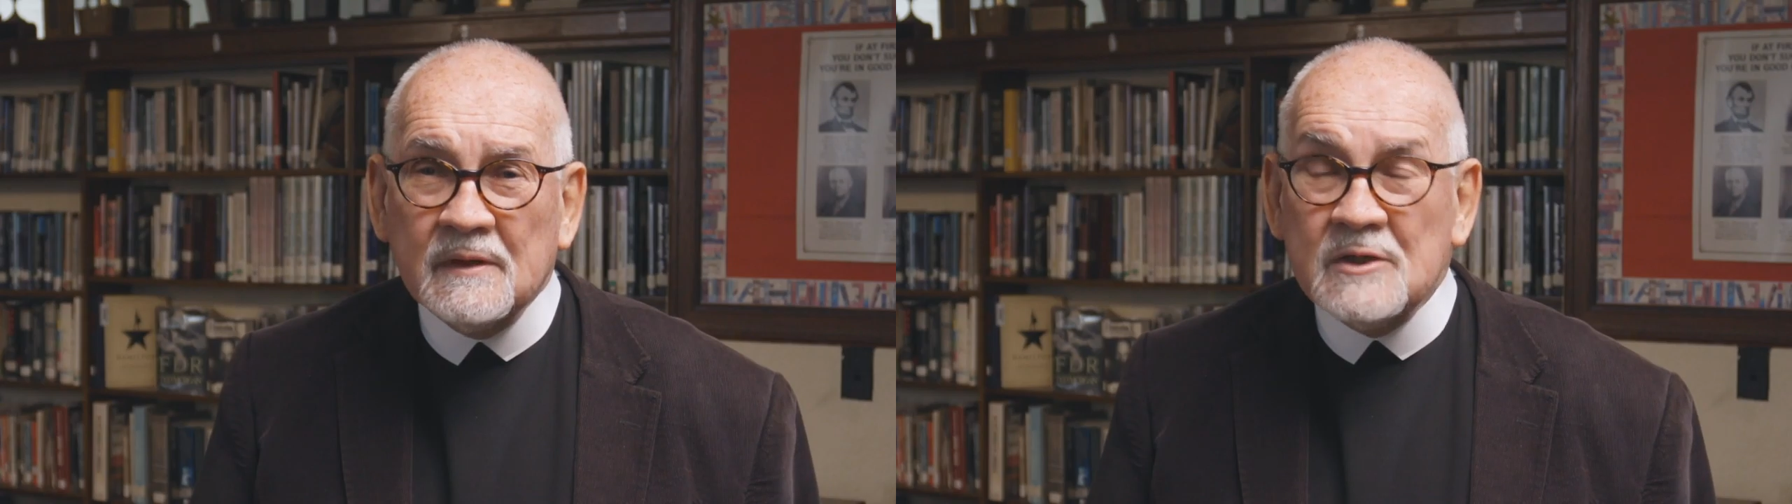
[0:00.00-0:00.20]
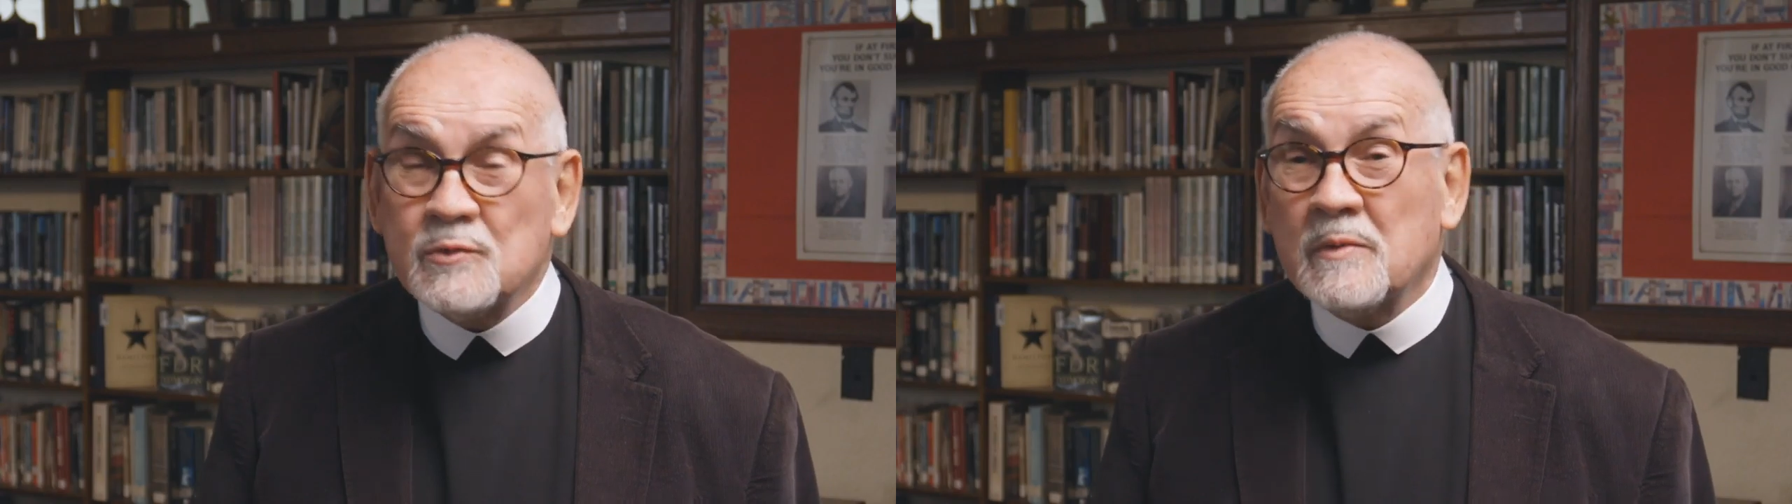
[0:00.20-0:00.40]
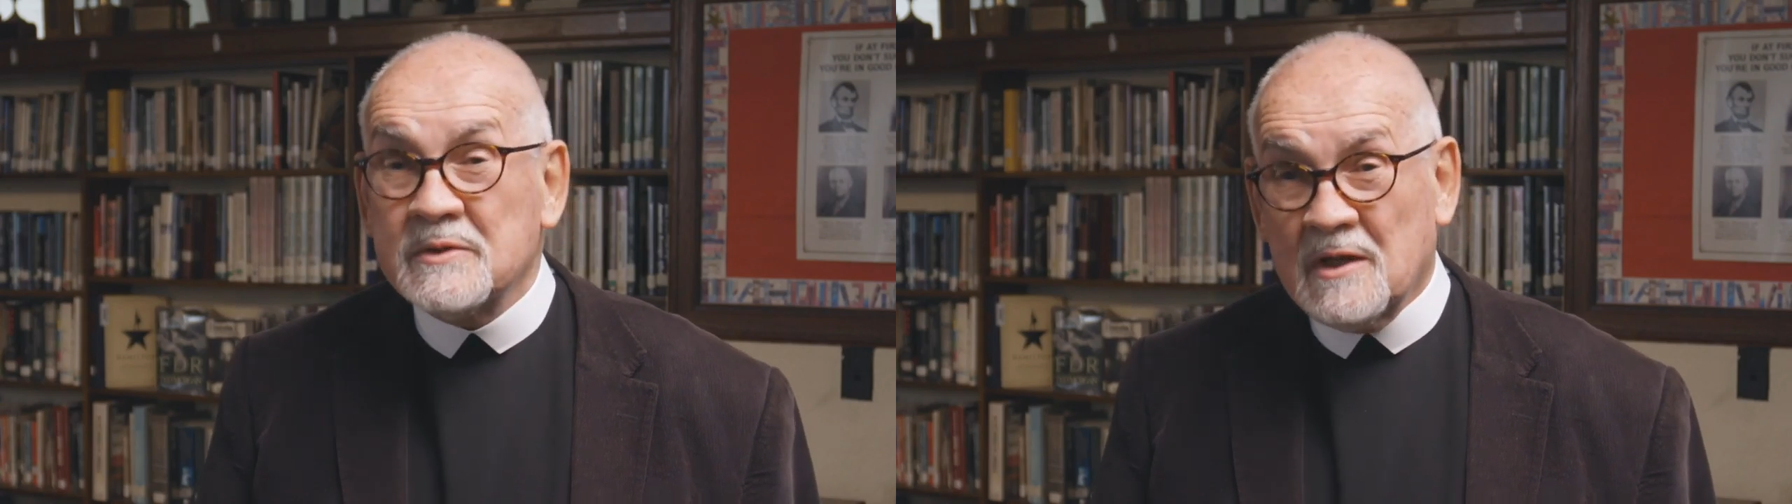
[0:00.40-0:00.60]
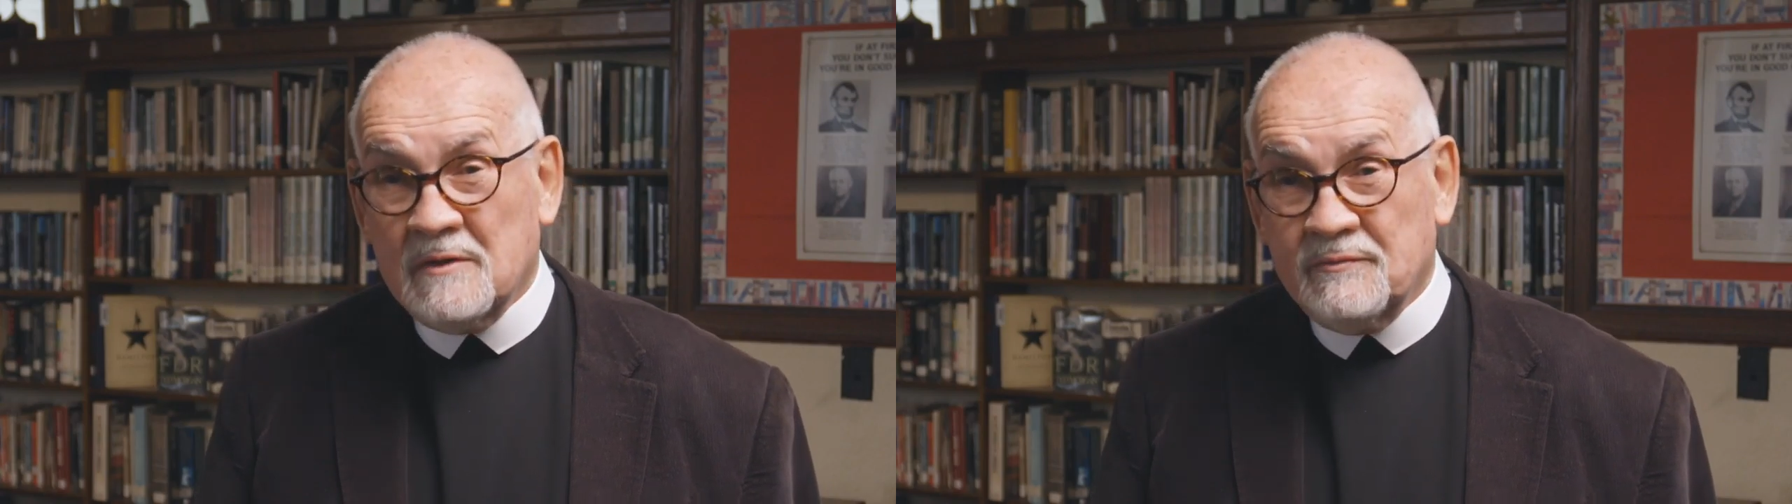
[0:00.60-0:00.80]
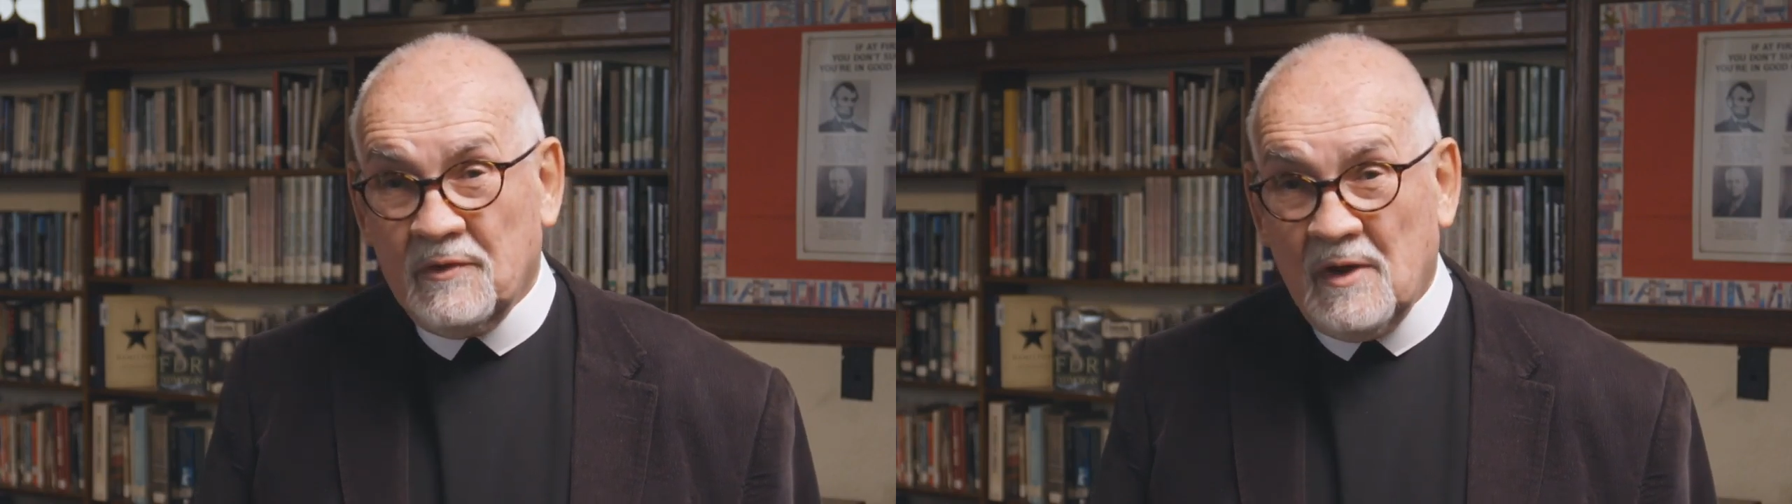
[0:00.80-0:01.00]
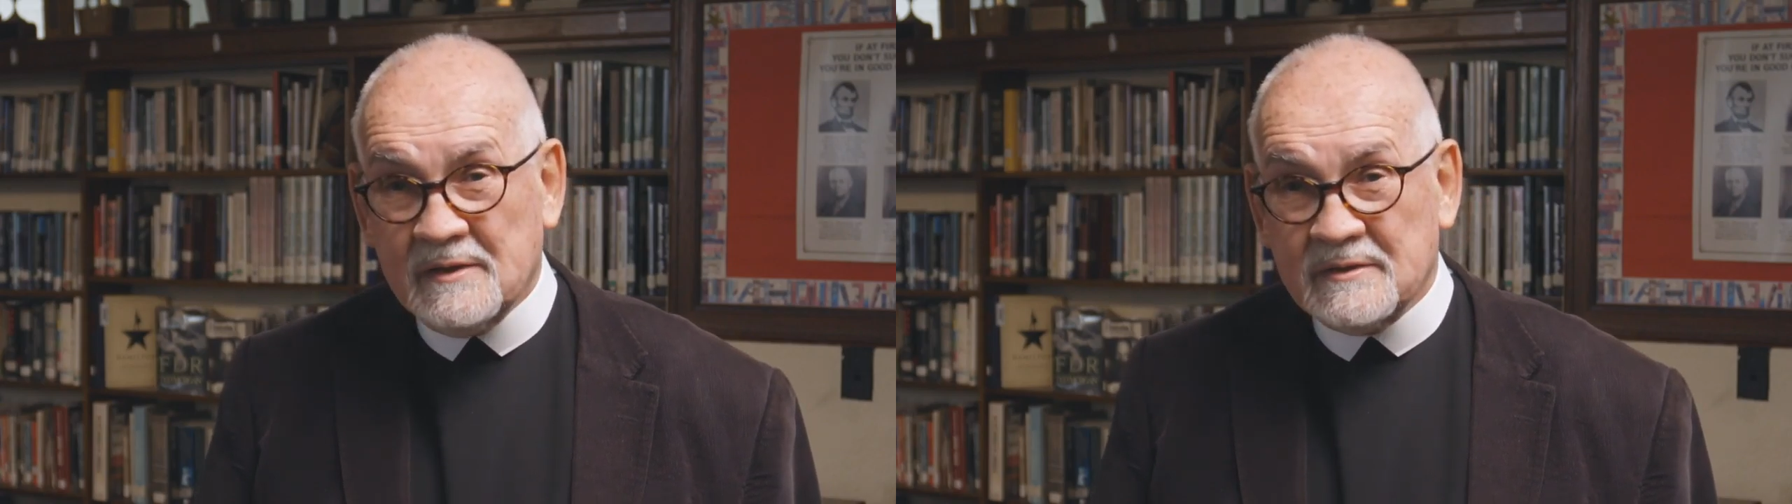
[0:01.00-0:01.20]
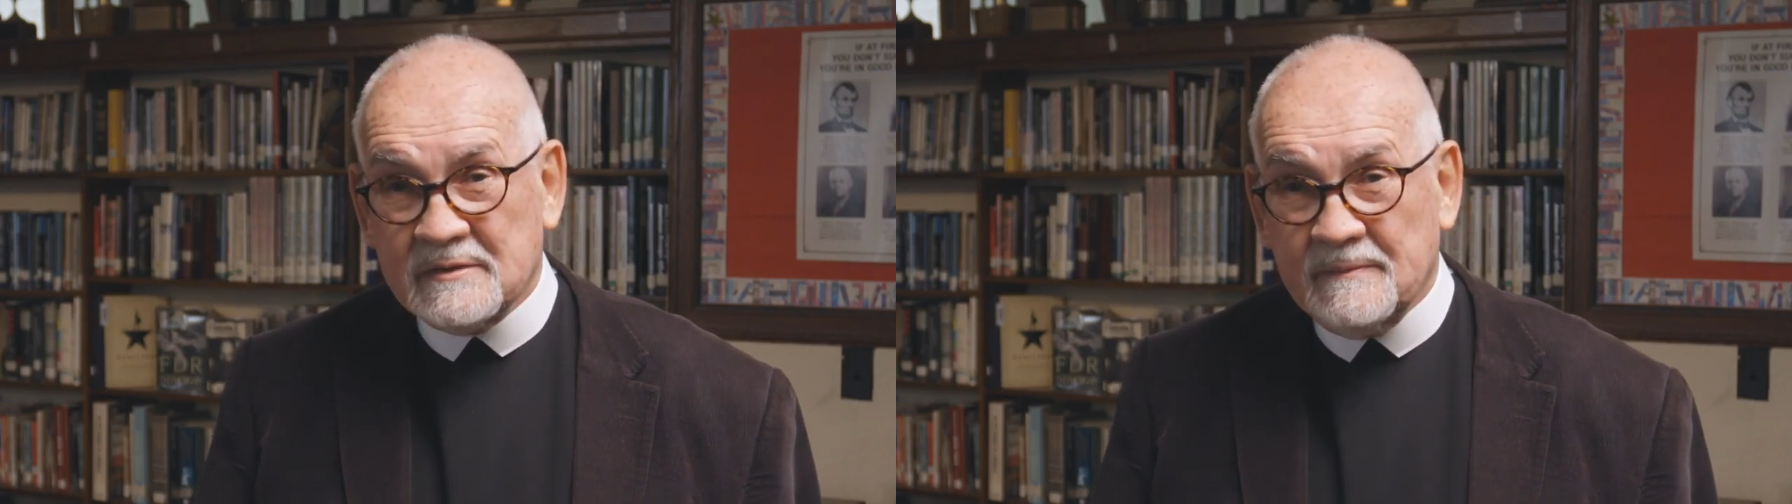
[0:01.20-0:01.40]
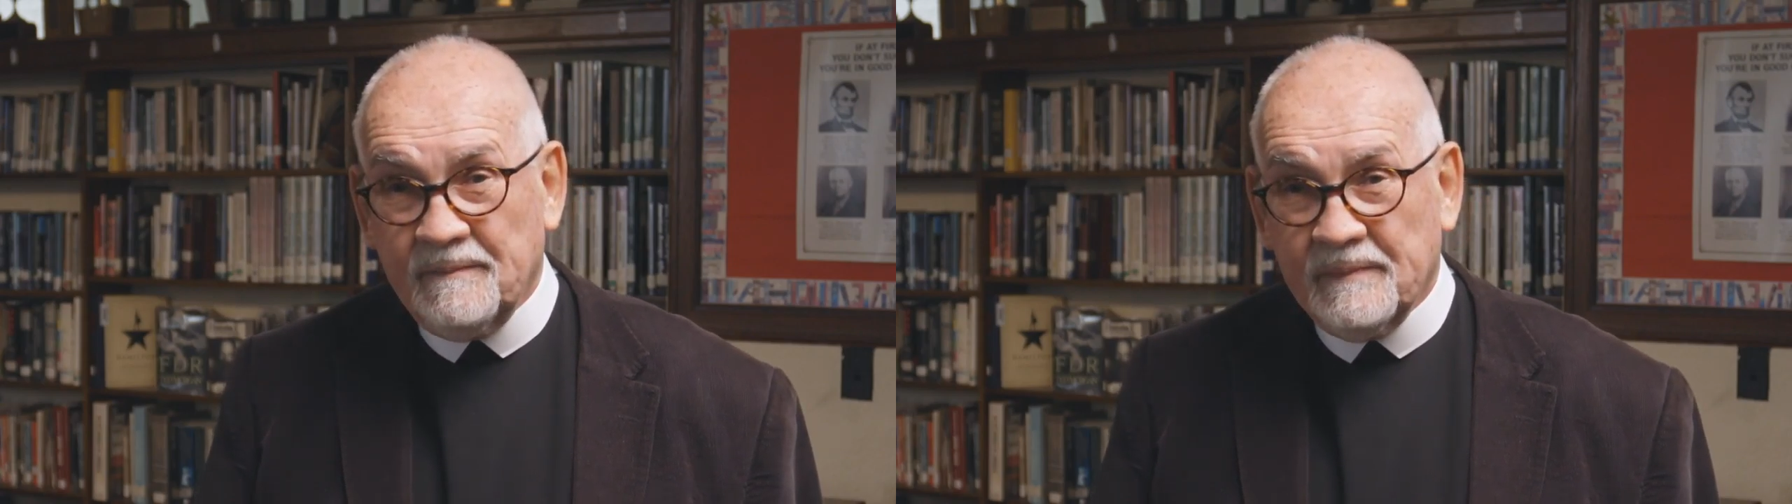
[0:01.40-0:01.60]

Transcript: is what was done for us.